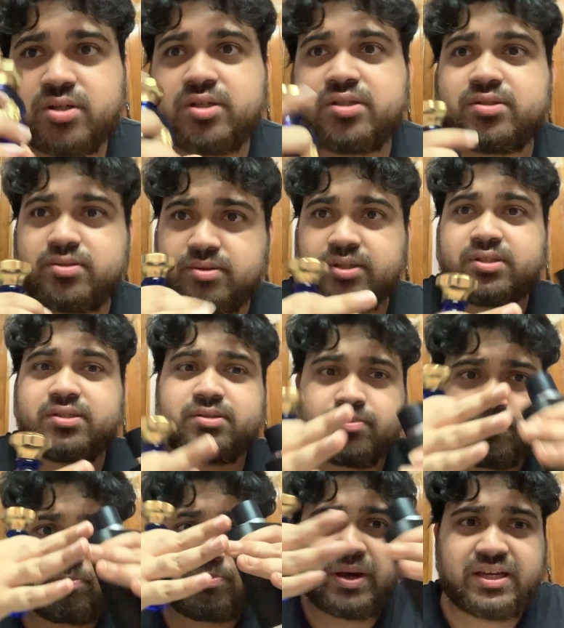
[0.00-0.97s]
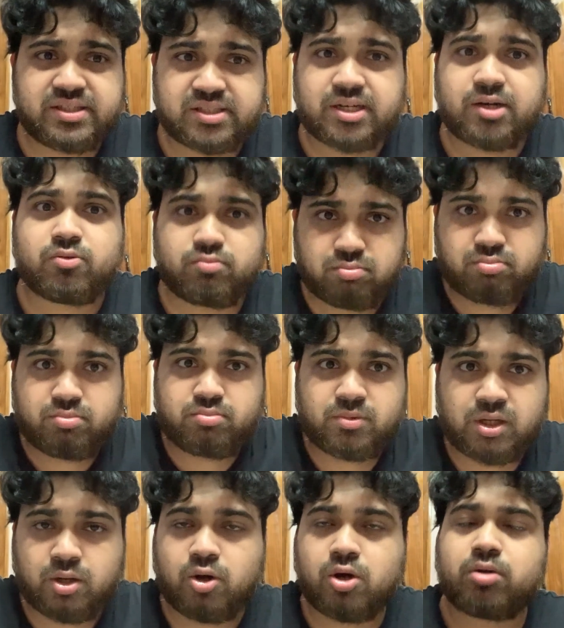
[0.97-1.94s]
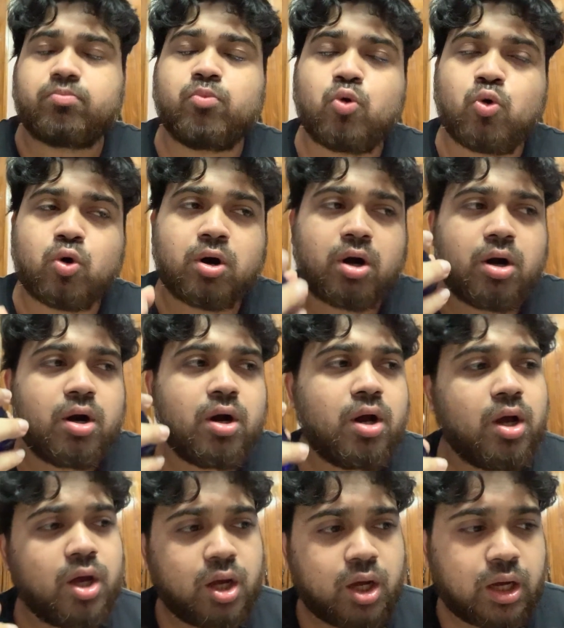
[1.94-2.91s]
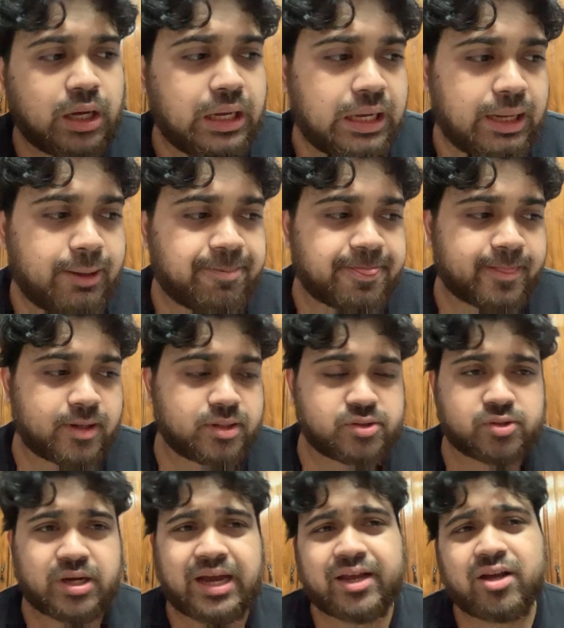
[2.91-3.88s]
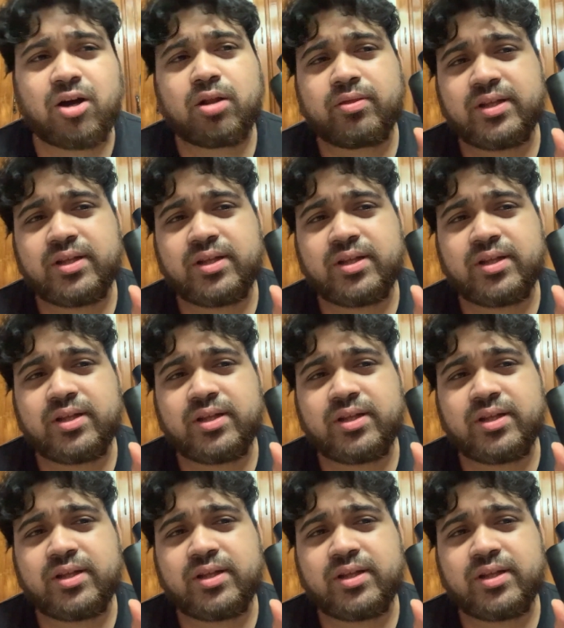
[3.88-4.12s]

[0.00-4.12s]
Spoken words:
It's based out a lot more. So I got